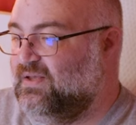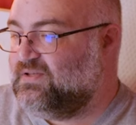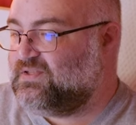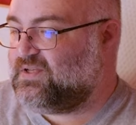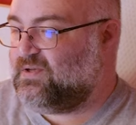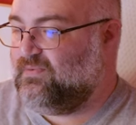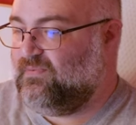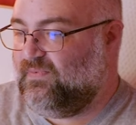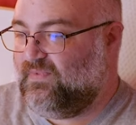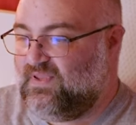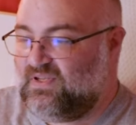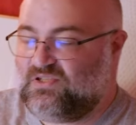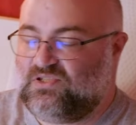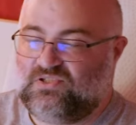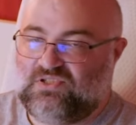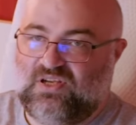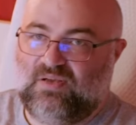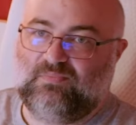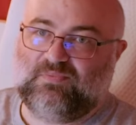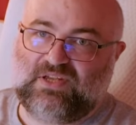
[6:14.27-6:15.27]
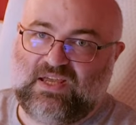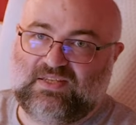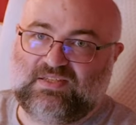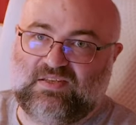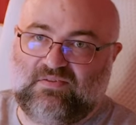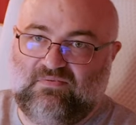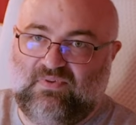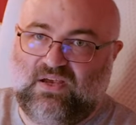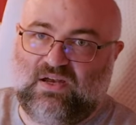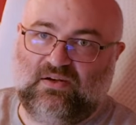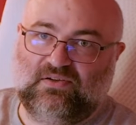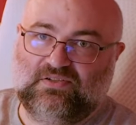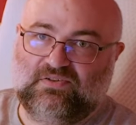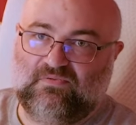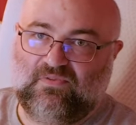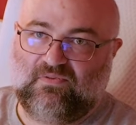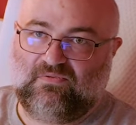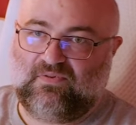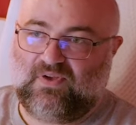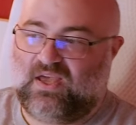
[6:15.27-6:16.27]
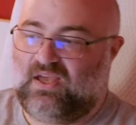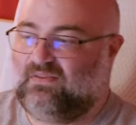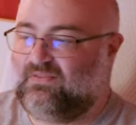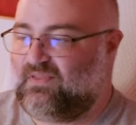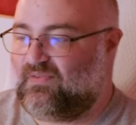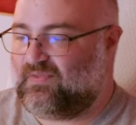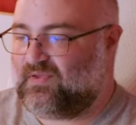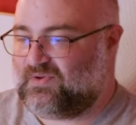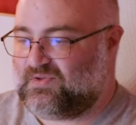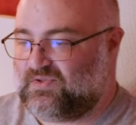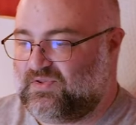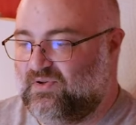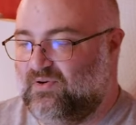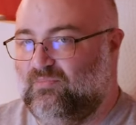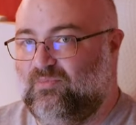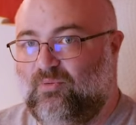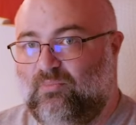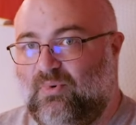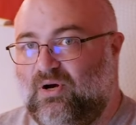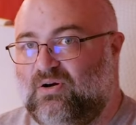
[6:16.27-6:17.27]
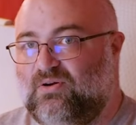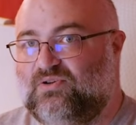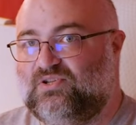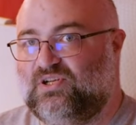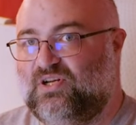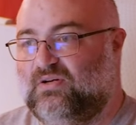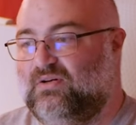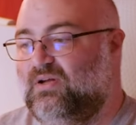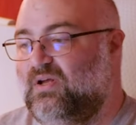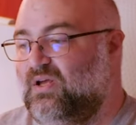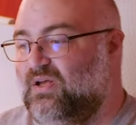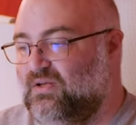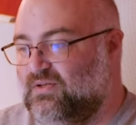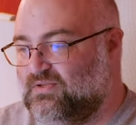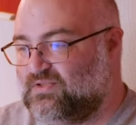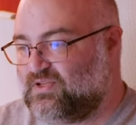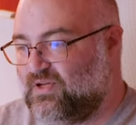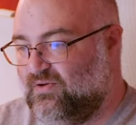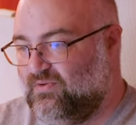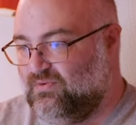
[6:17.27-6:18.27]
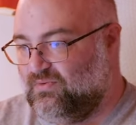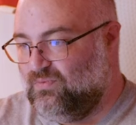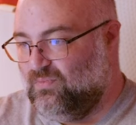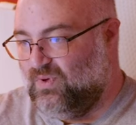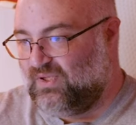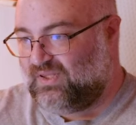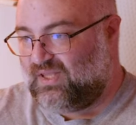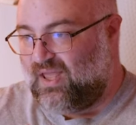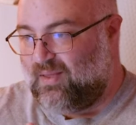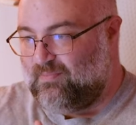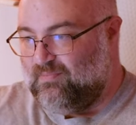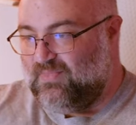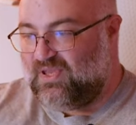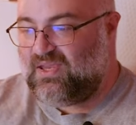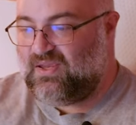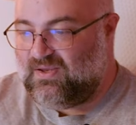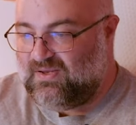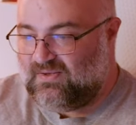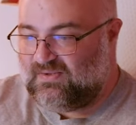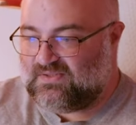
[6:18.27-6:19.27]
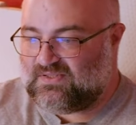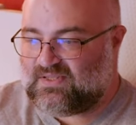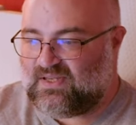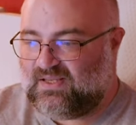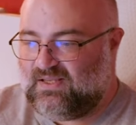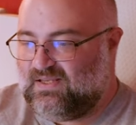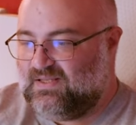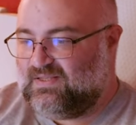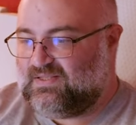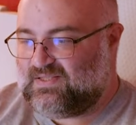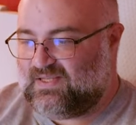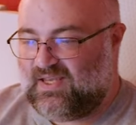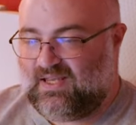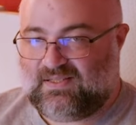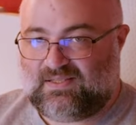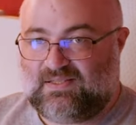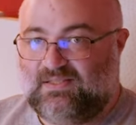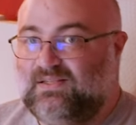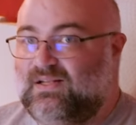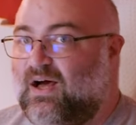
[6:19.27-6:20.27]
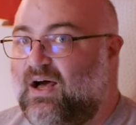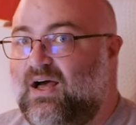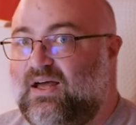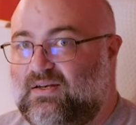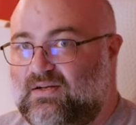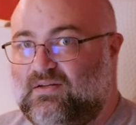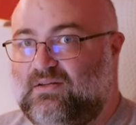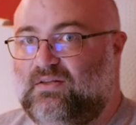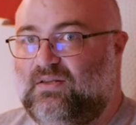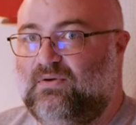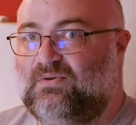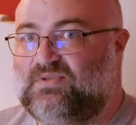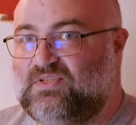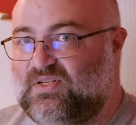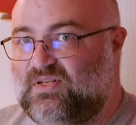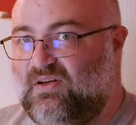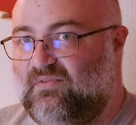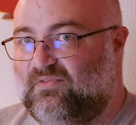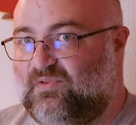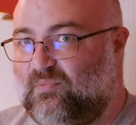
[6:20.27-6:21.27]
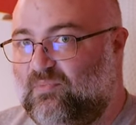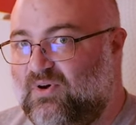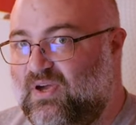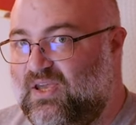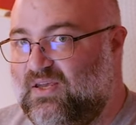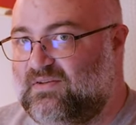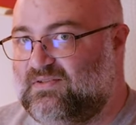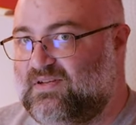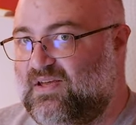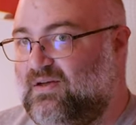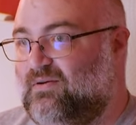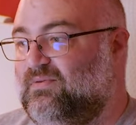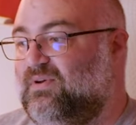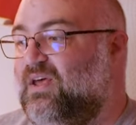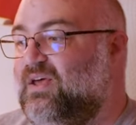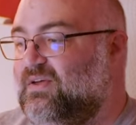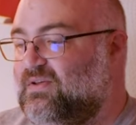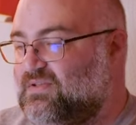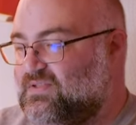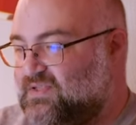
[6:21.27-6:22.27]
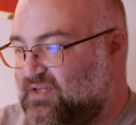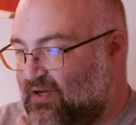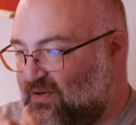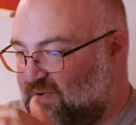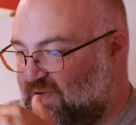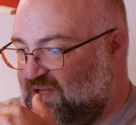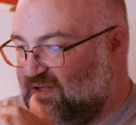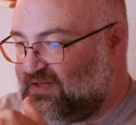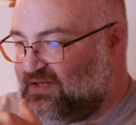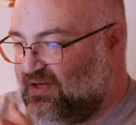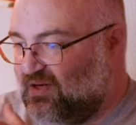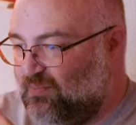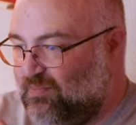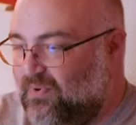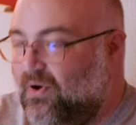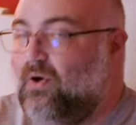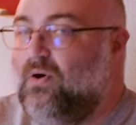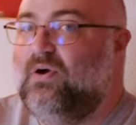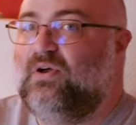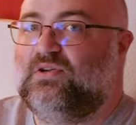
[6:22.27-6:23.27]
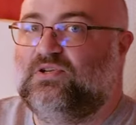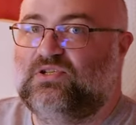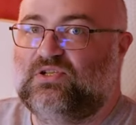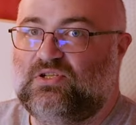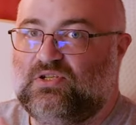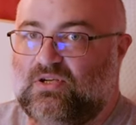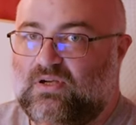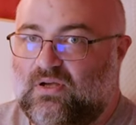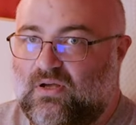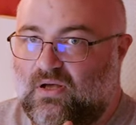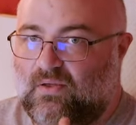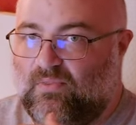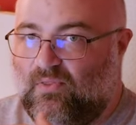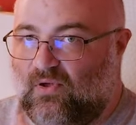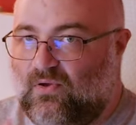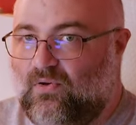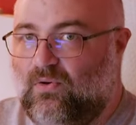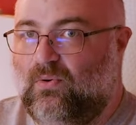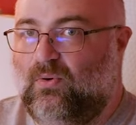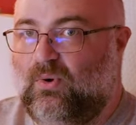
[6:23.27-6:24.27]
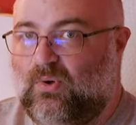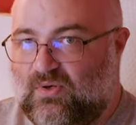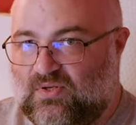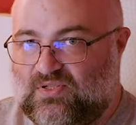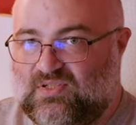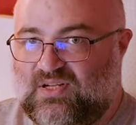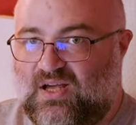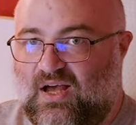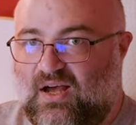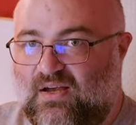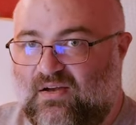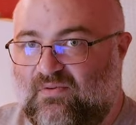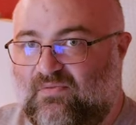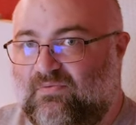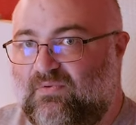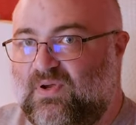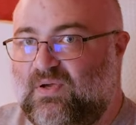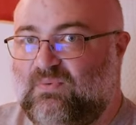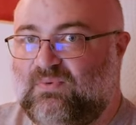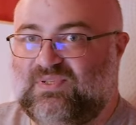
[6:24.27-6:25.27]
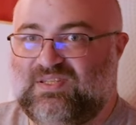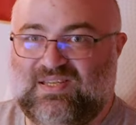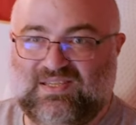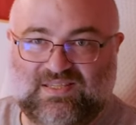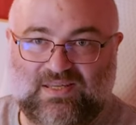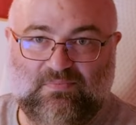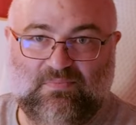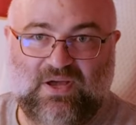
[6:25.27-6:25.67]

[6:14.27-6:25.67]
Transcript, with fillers: So this chip takes advantage of the fact that there's thermal margin. So what that means is it's not close enough to breakdown. So it's going to push the cores to higher frequencies.